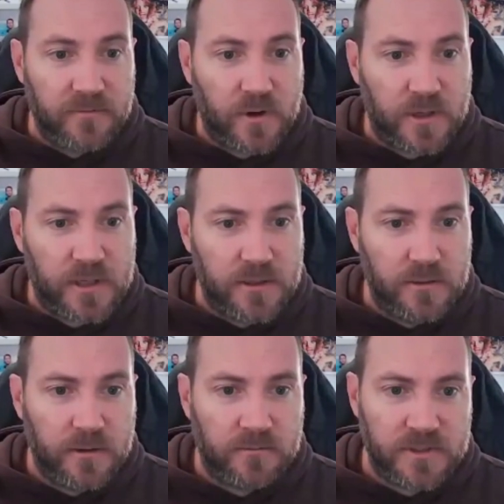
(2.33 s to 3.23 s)
I've got Kiran
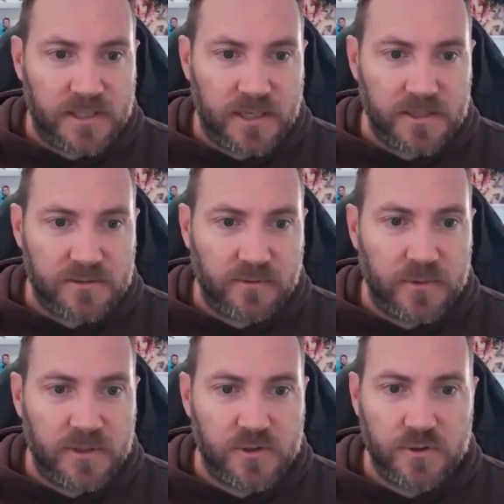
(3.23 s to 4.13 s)
and Ritesh from
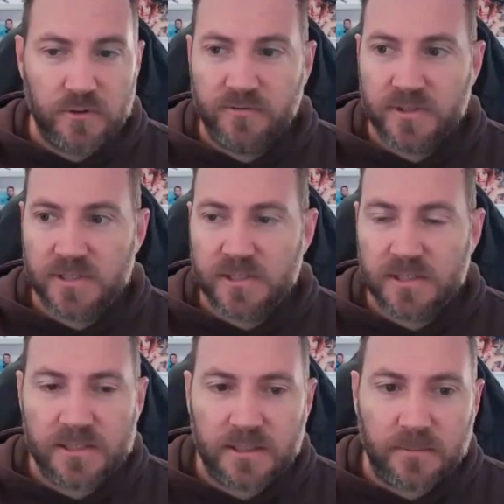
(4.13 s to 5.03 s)
the Azure efficiency
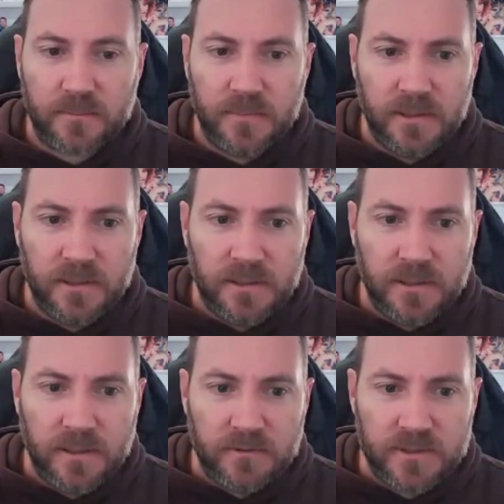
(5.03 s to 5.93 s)
team.
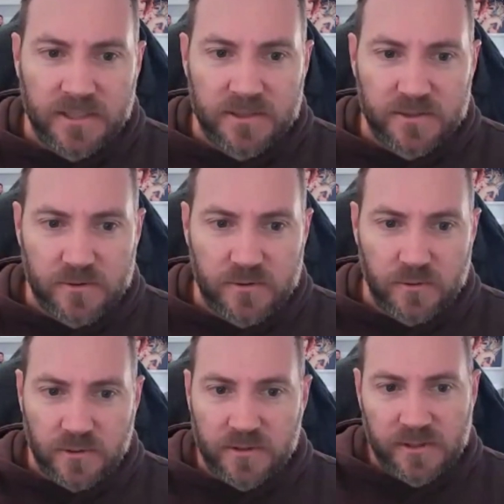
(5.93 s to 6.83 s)
Ritesh,
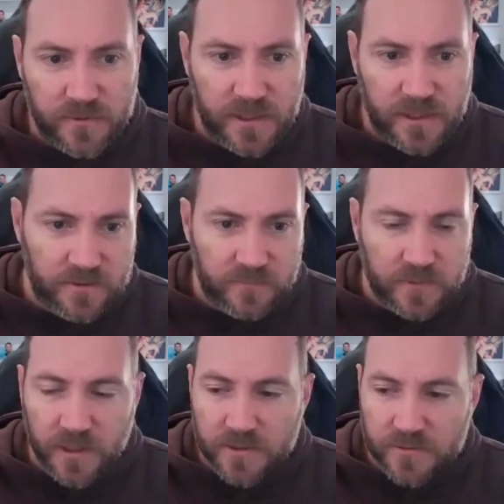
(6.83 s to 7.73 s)
do you want to kick us off
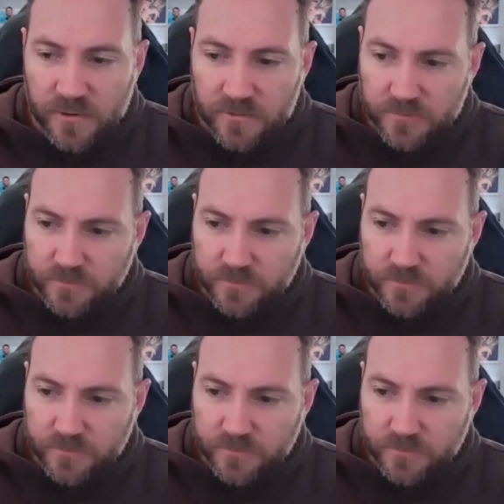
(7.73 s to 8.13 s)
with an intro?